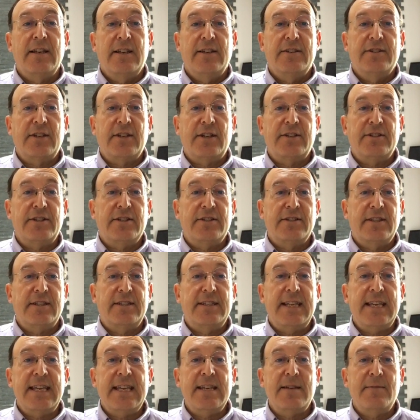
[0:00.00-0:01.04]
such as the
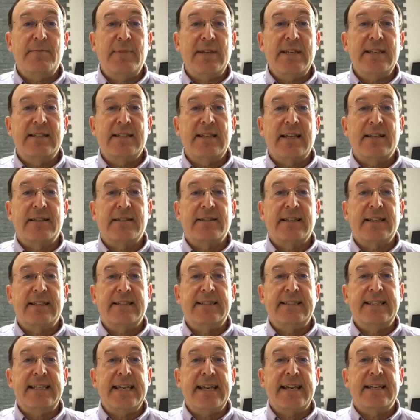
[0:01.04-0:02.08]
T and B cells,
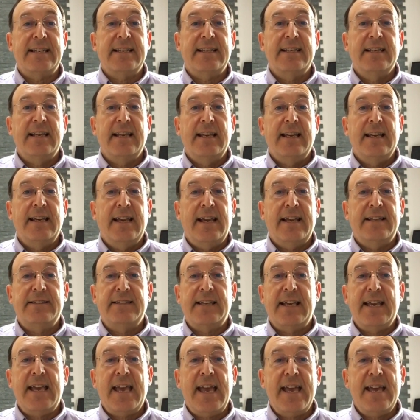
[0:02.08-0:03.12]
see it and say,
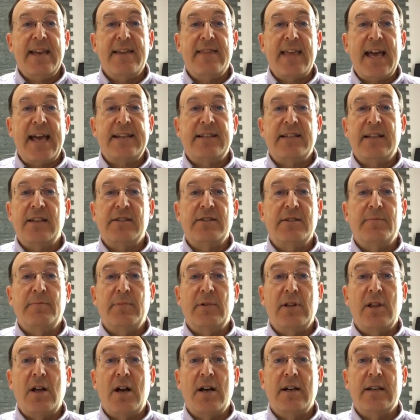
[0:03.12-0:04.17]
hey, that doesn't
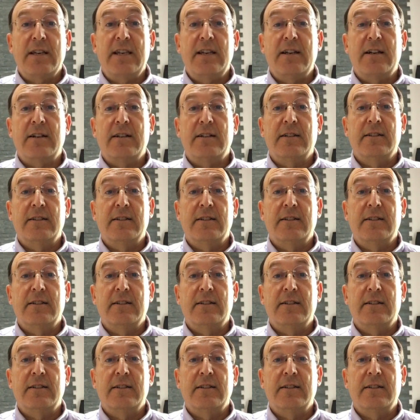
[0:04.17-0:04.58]
belong here.